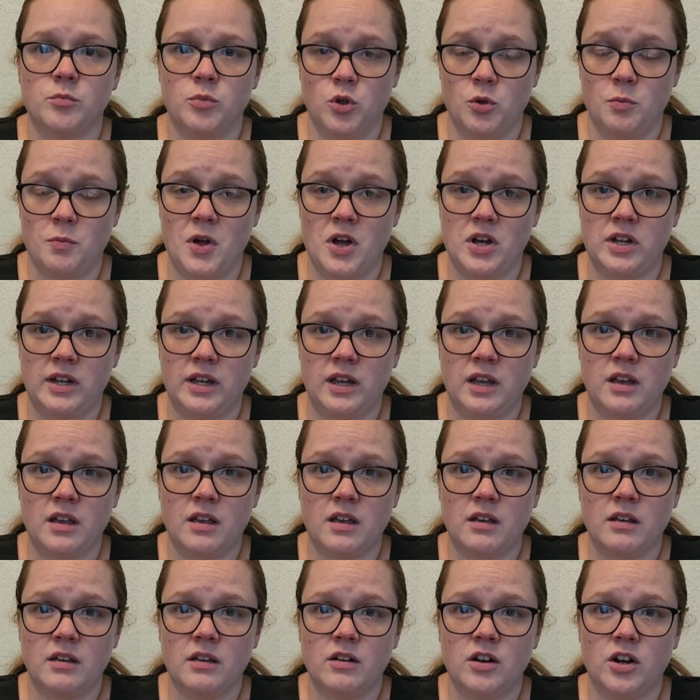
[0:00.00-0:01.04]

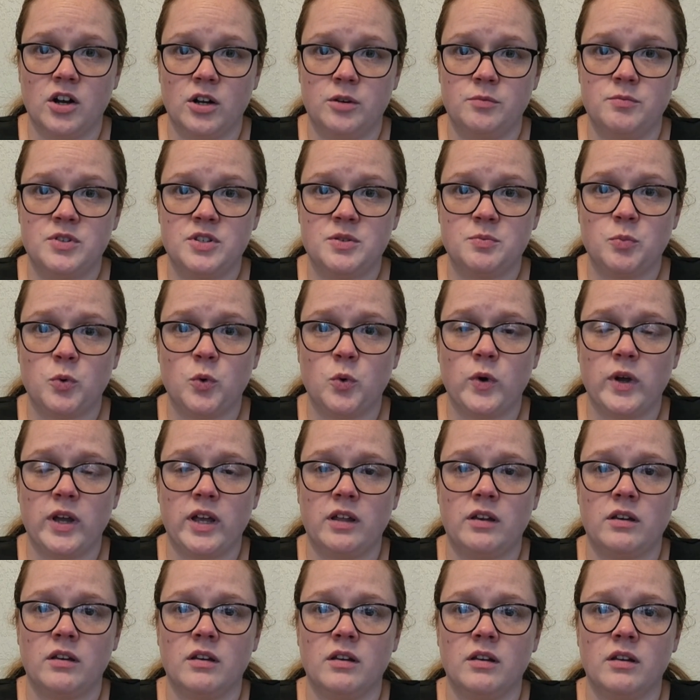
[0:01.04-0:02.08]
pulmonic, Erb's
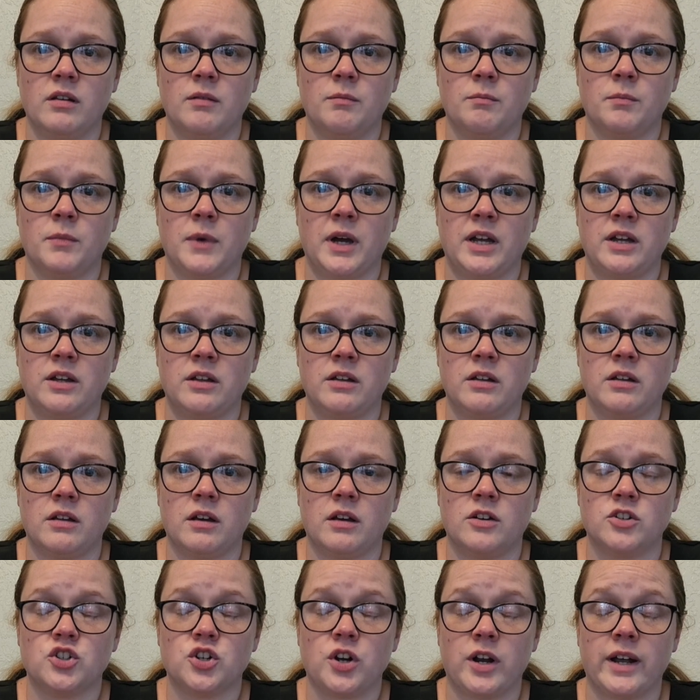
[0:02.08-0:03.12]
point,
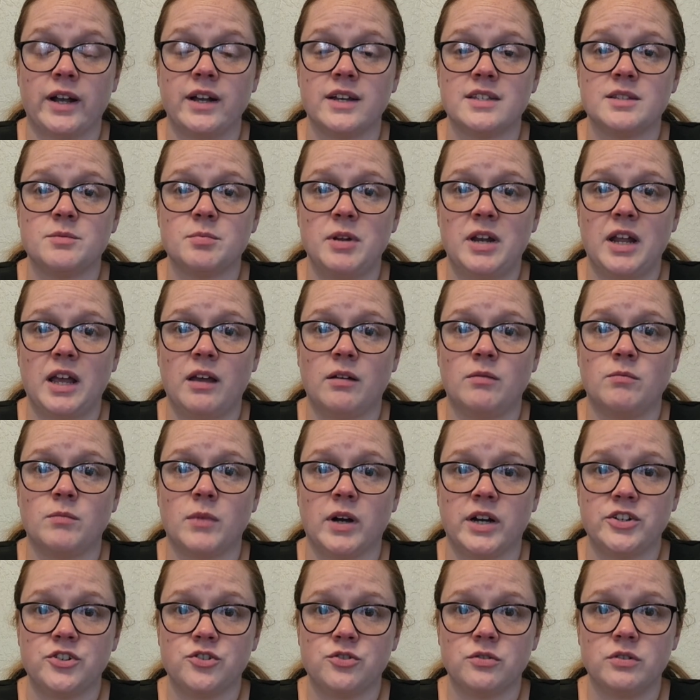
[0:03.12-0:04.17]
tricuspid, and
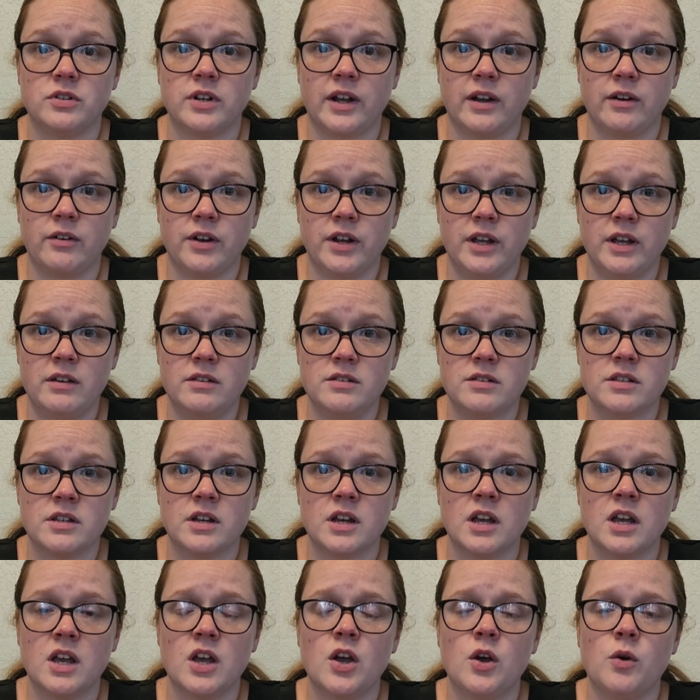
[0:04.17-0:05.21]
mitral areas
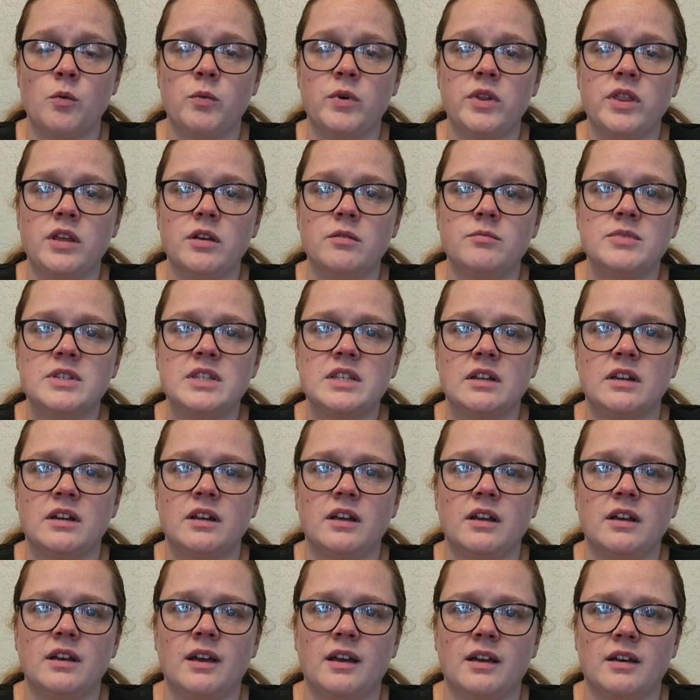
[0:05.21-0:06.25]
with him
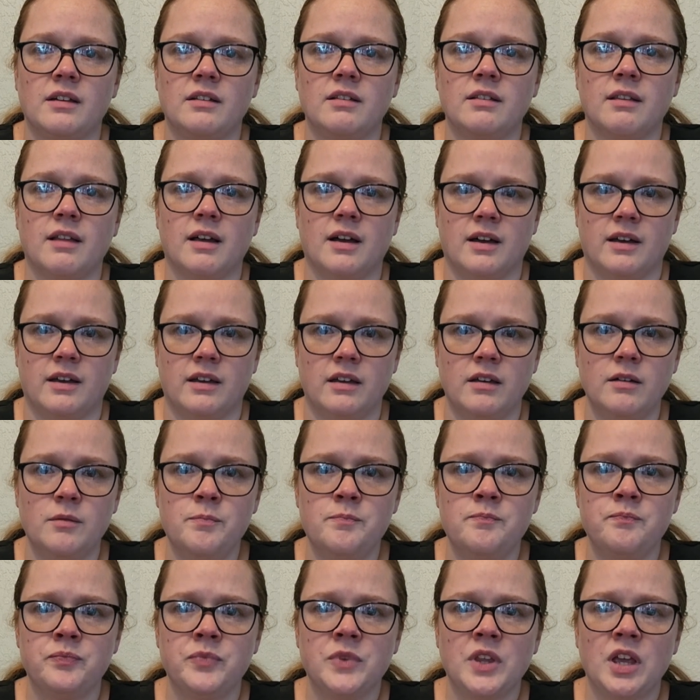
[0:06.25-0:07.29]
sitting and lying.
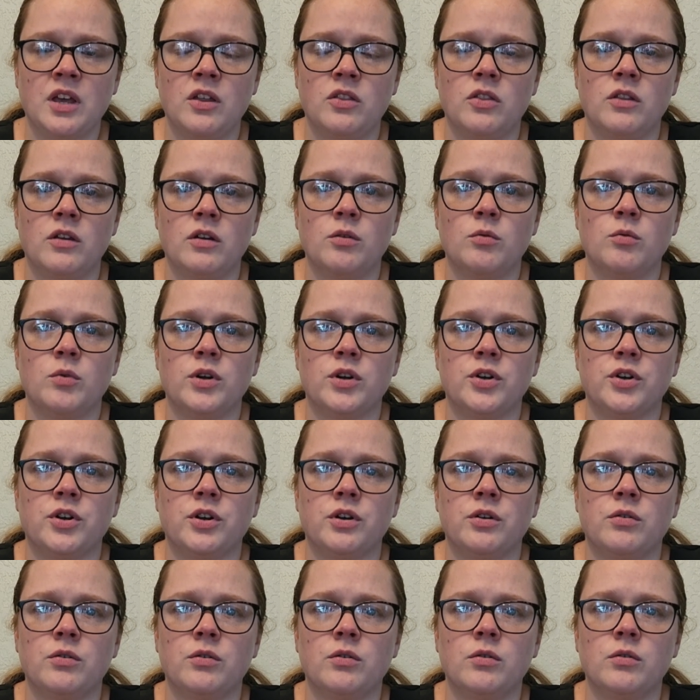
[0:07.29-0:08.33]
There were
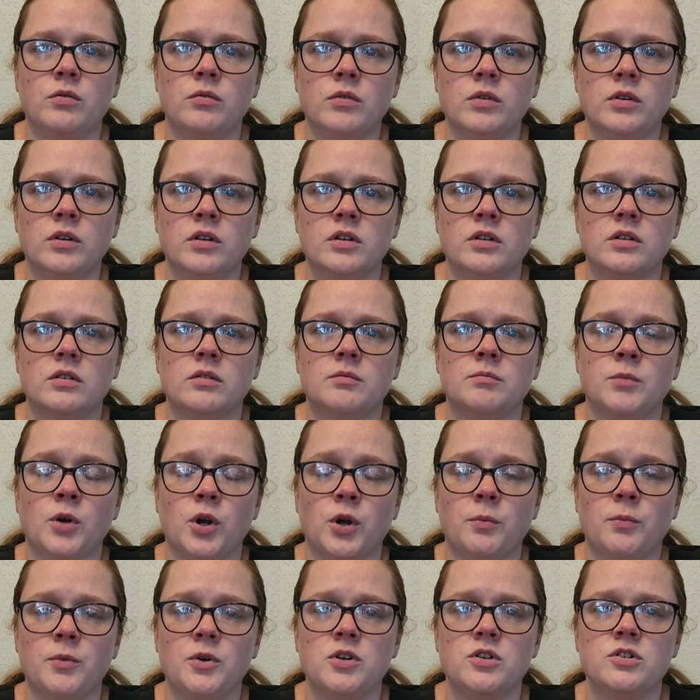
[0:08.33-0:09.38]
no
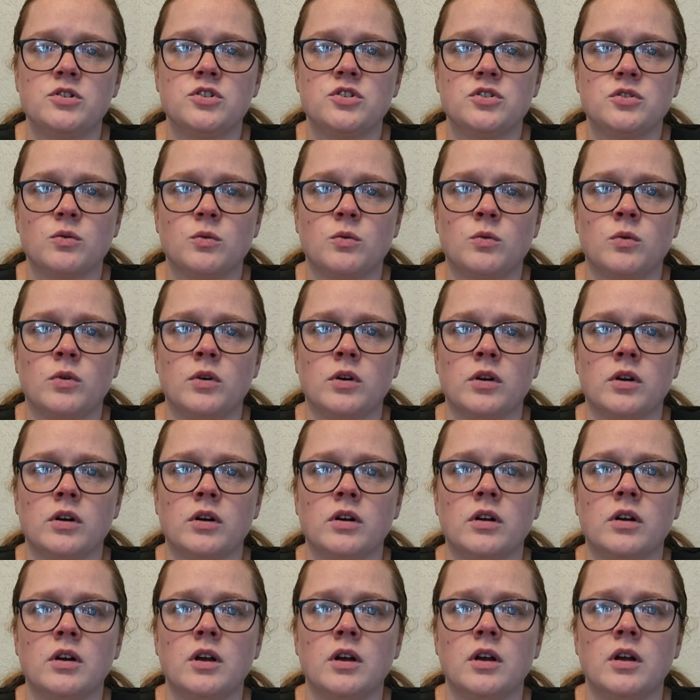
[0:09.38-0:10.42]
murmurs
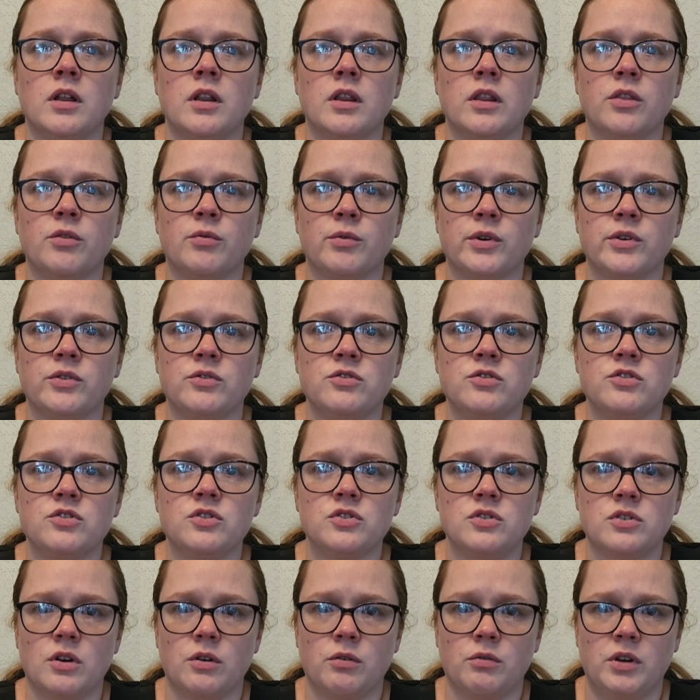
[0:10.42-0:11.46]
or thrills
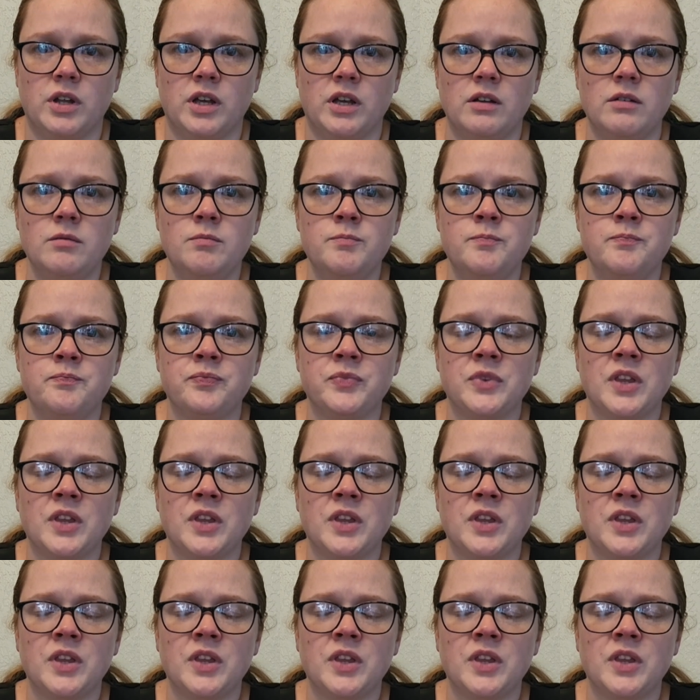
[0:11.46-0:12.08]
noted.